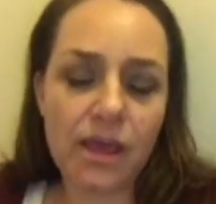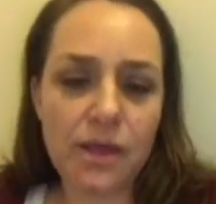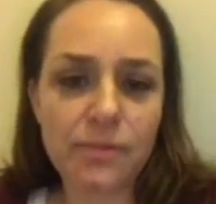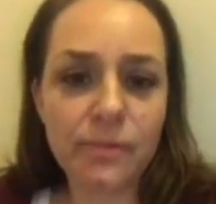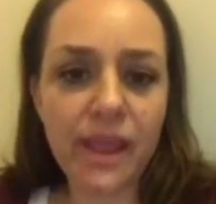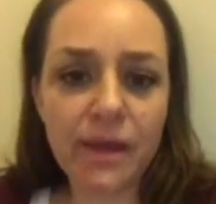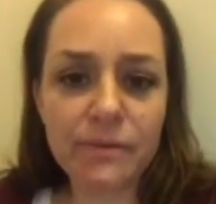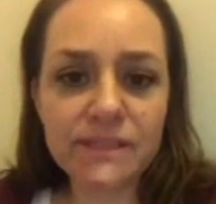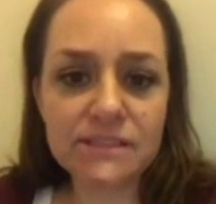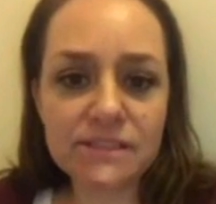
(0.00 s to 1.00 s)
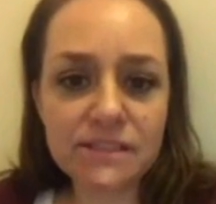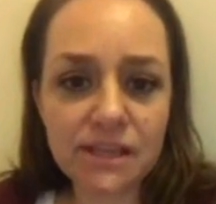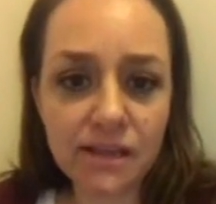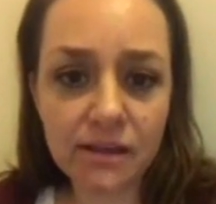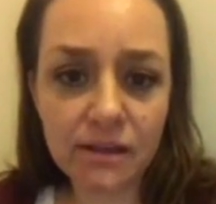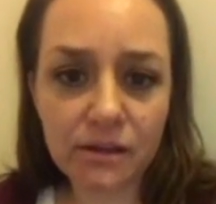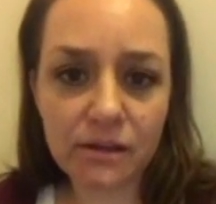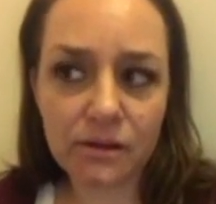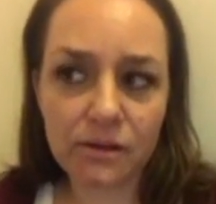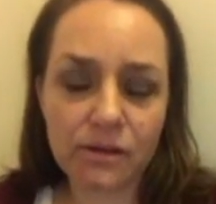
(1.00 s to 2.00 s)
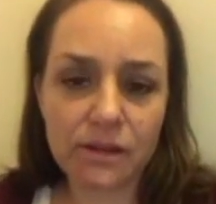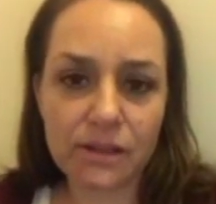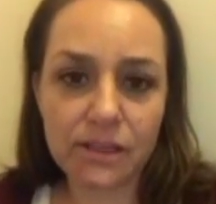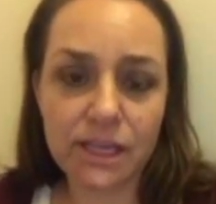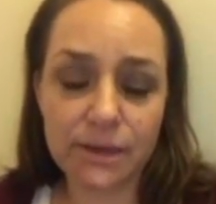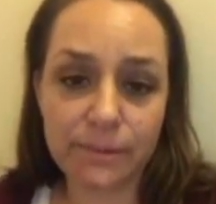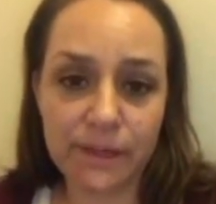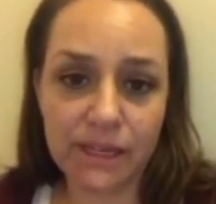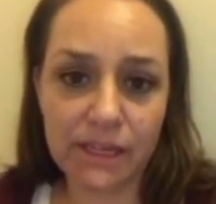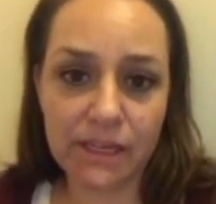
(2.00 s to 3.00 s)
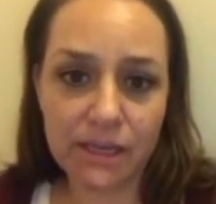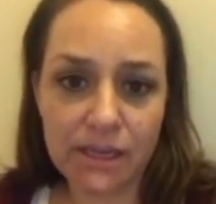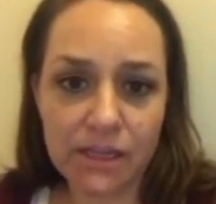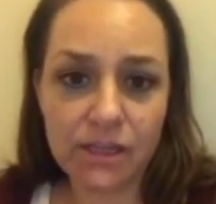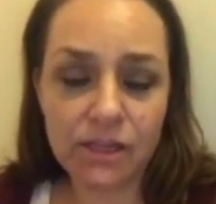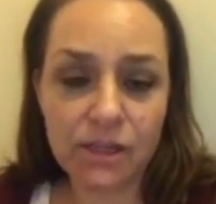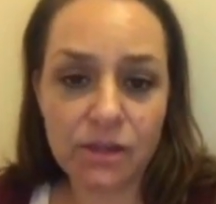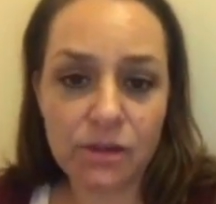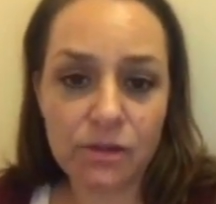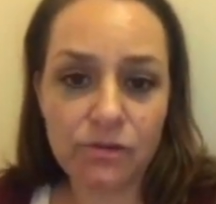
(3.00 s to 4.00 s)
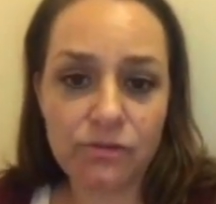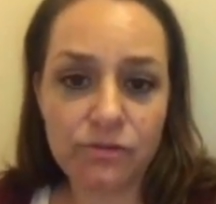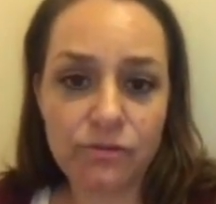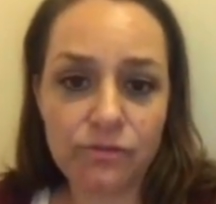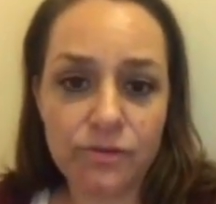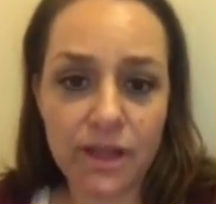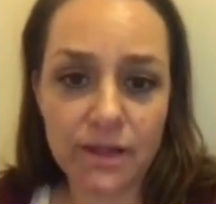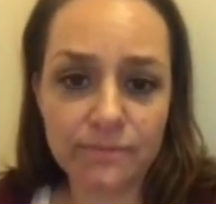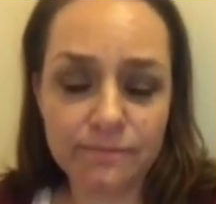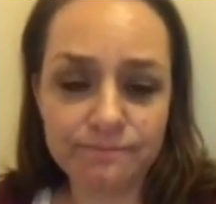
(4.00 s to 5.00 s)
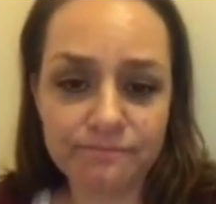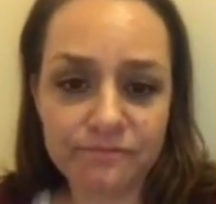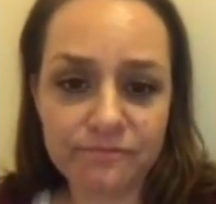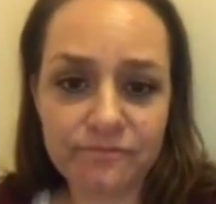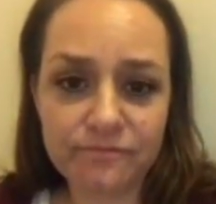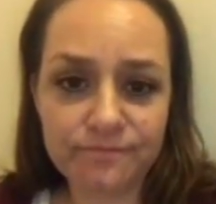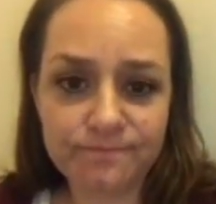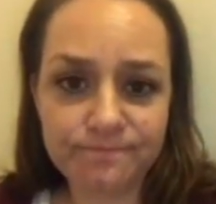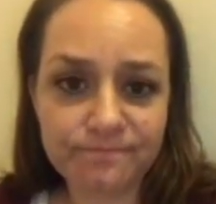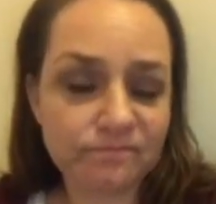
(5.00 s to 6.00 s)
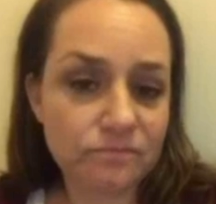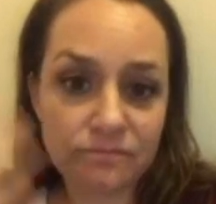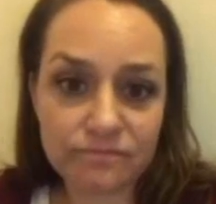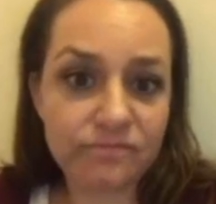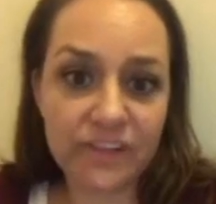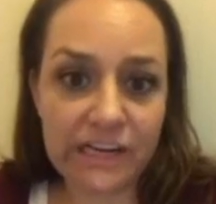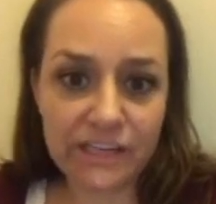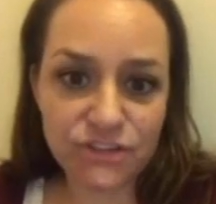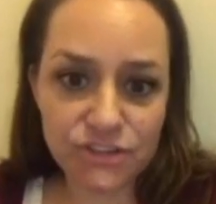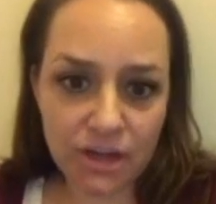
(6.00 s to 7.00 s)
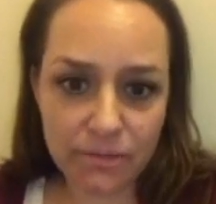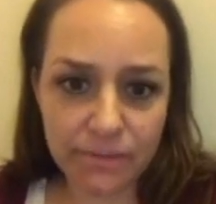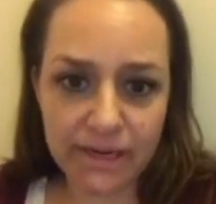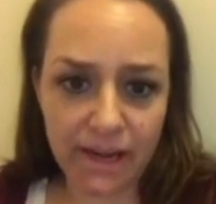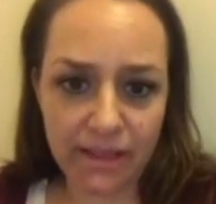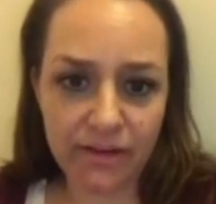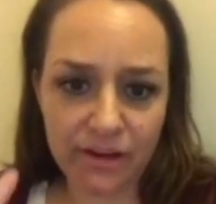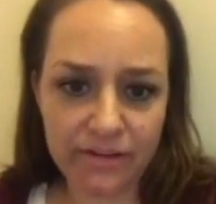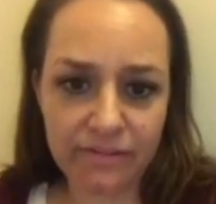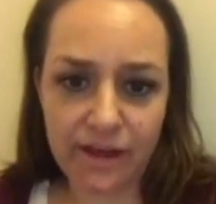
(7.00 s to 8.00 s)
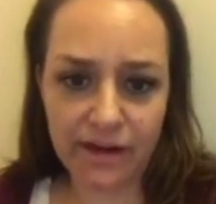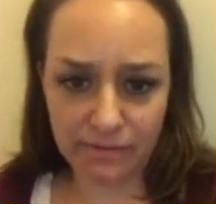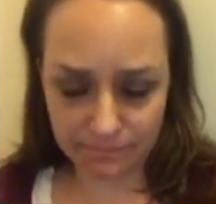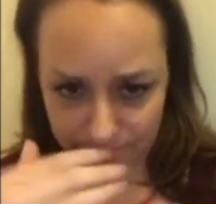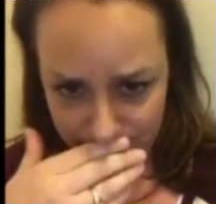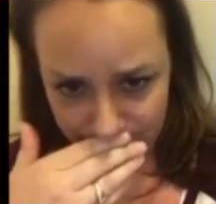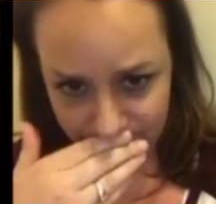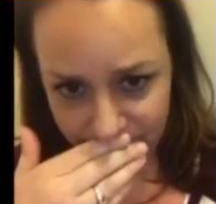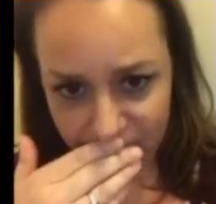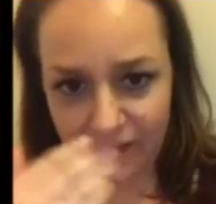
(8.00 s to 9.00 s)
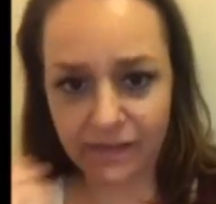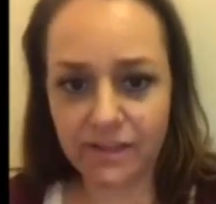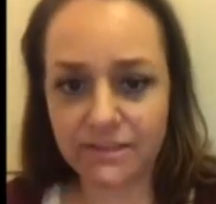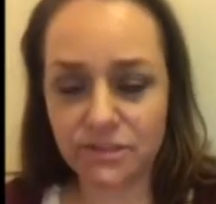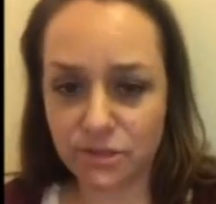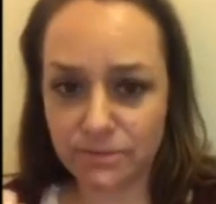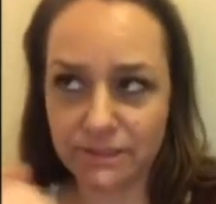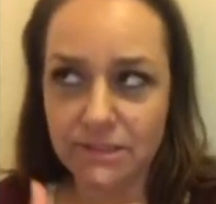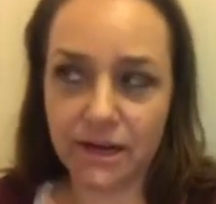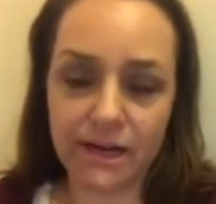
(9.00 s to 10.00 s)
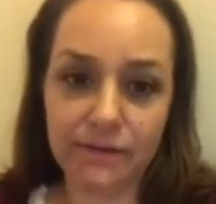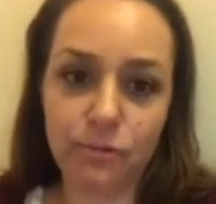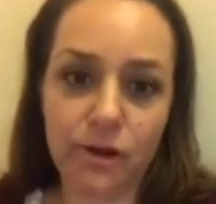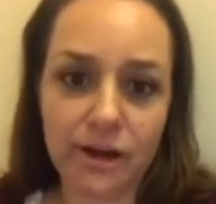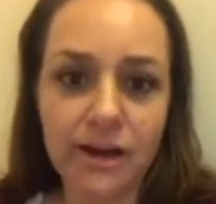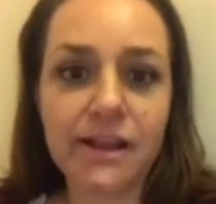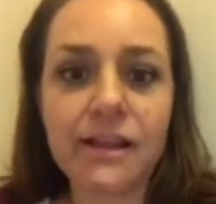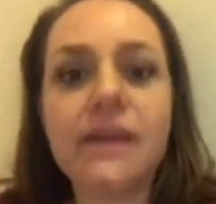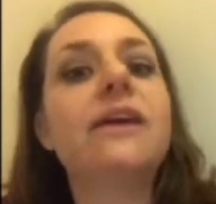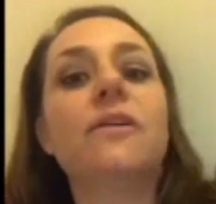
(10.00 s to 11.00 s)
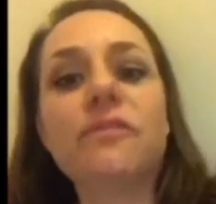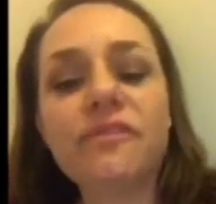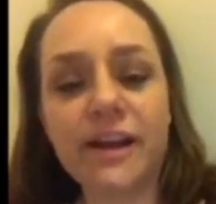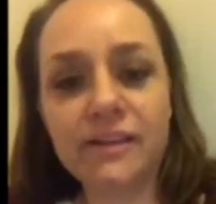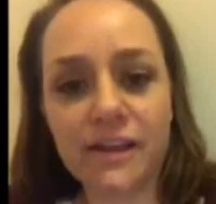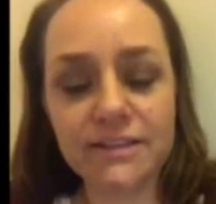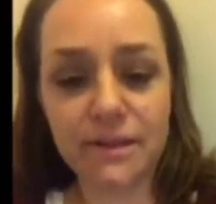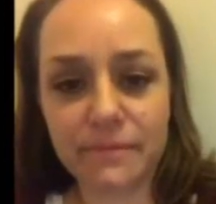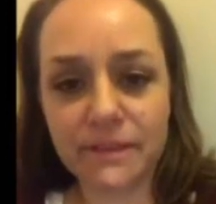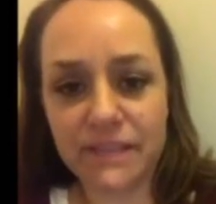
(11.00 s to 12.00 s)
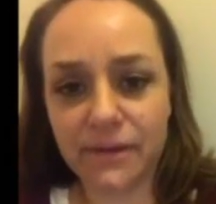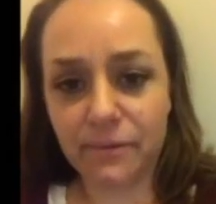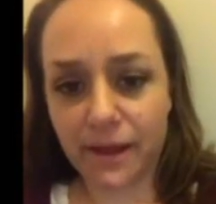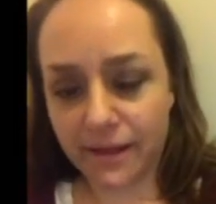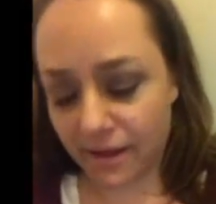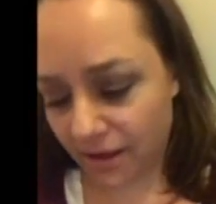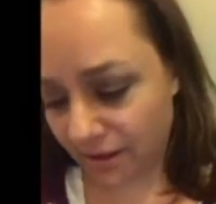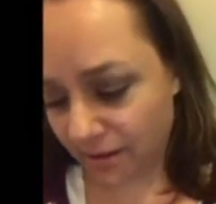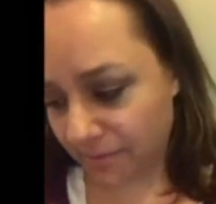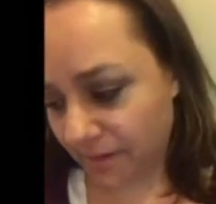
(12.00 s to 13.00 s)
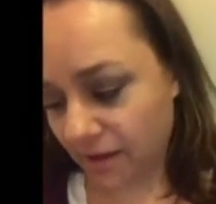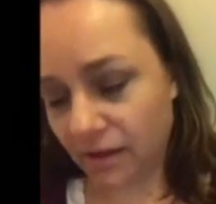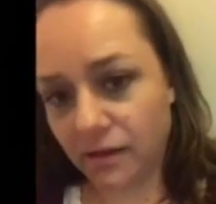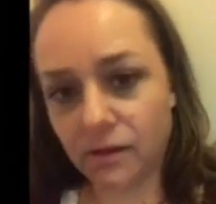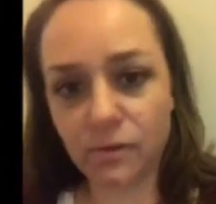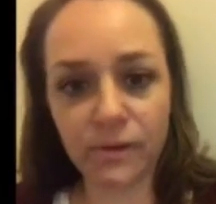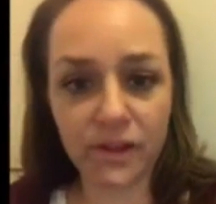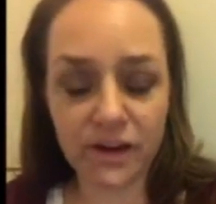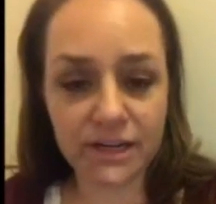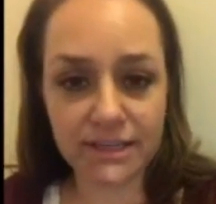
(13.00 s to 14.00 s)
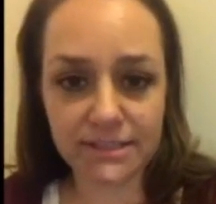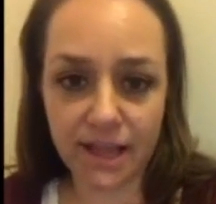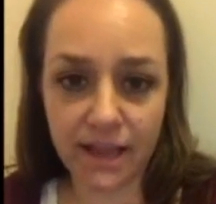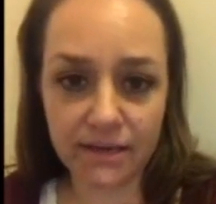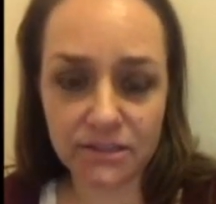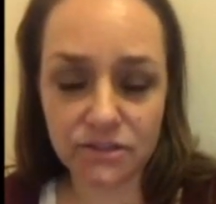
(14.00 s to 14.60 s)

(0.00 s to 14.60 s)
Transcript: Um, Ammon's going to be um, finished on Monday. They're going to final finalize, excuse me, sorry, water. Finalize on Monday what um, what they're going to decide.